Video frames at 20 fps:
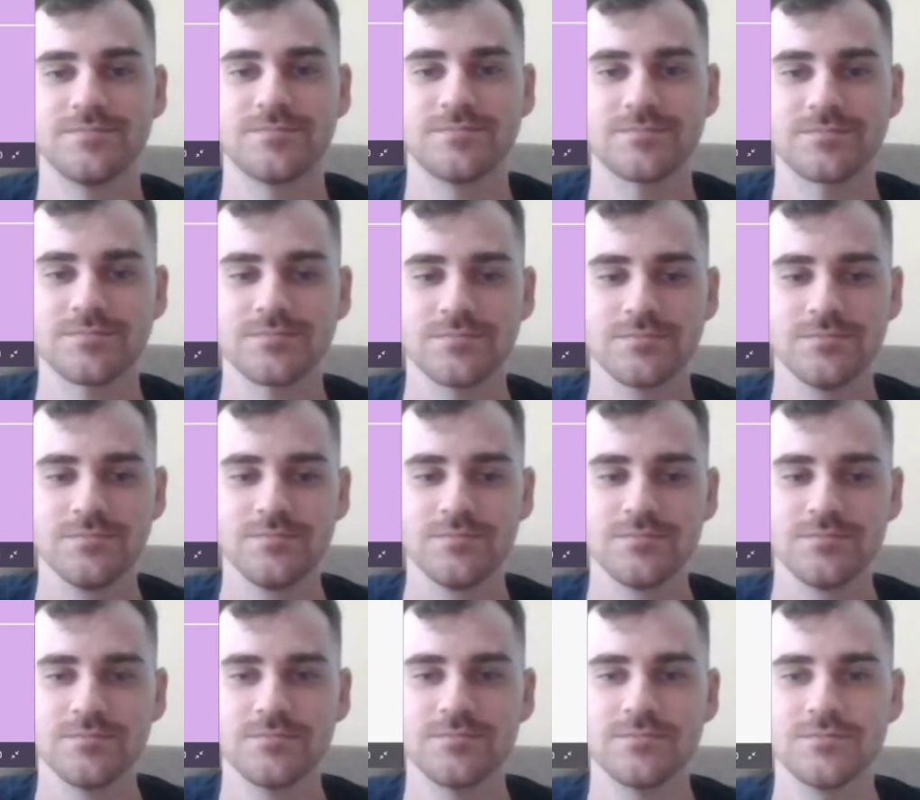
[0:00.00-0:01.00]

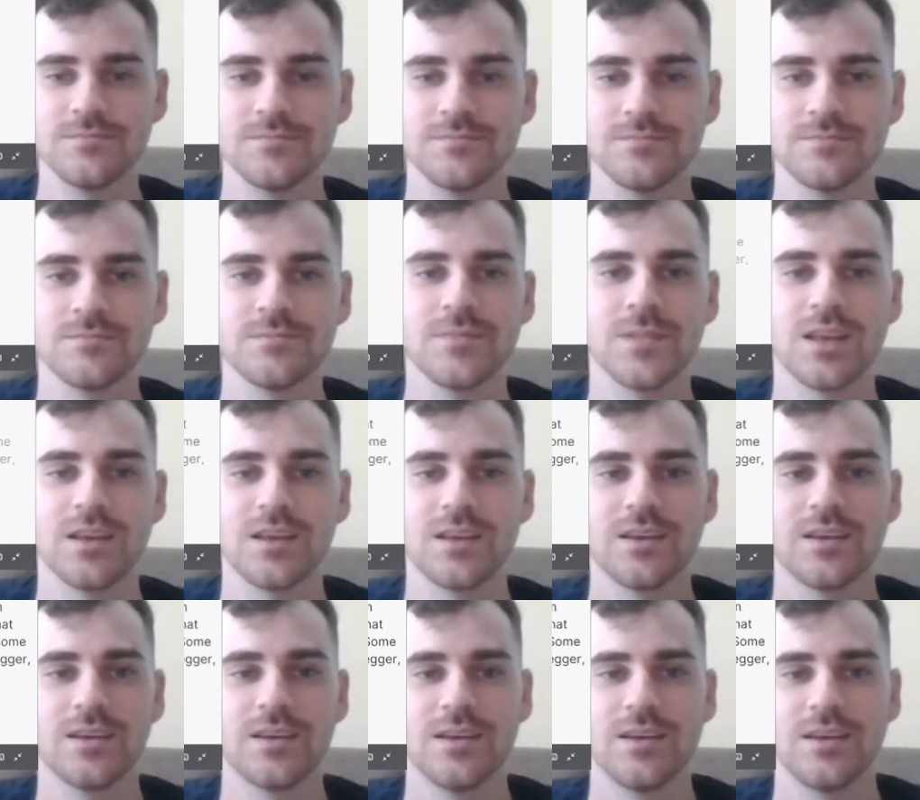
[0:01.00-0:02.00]

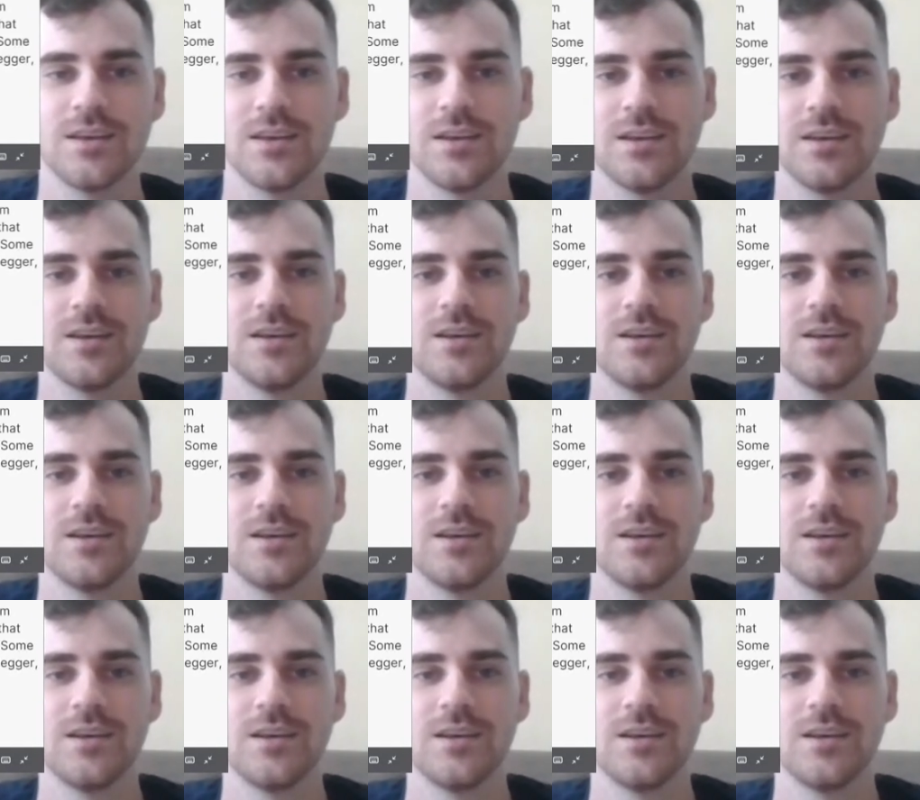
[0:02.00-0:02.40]
No one is speaking in this clip.